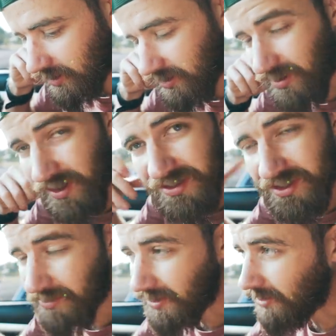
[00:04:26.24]
that
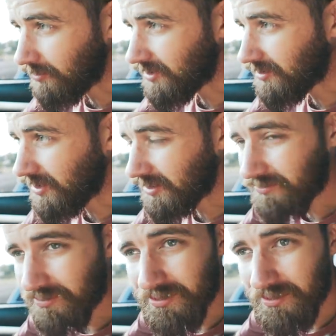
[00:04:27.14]
lasted about a week.
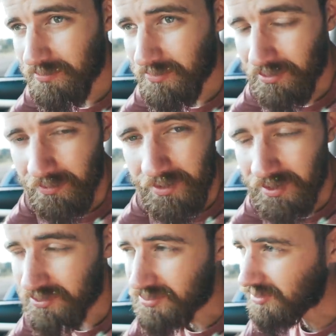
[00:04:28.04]
Thankfully, you know, my
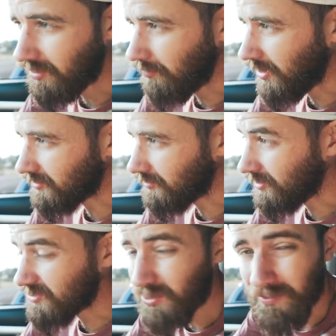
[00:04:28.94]
energy's come back
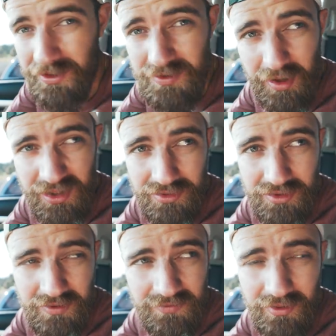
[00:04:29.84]
now. I saw my
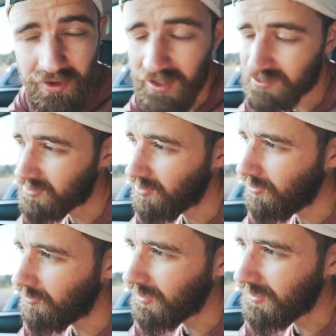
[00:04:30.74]
specialist a few days
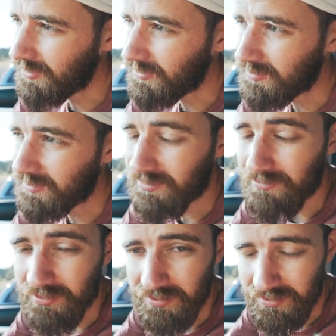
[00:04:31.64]
ago and
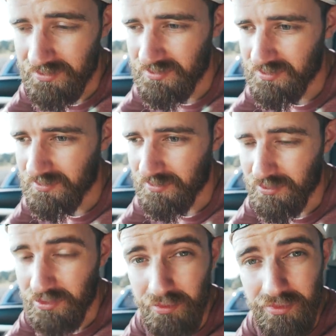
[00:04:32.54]
everything's
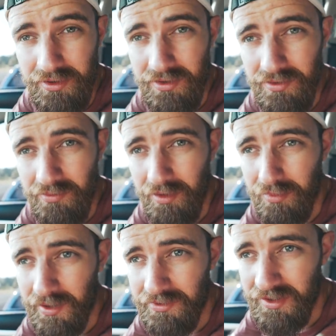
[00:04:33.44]
looking pretty good. My
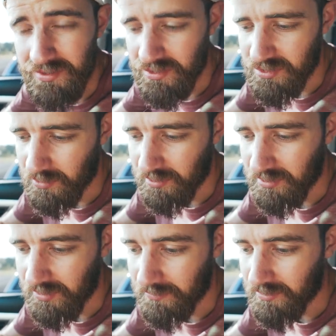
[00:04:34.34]
blood test is sweet
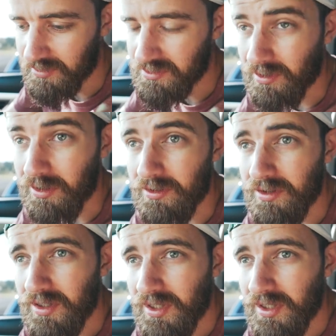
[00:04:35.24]
and everything, so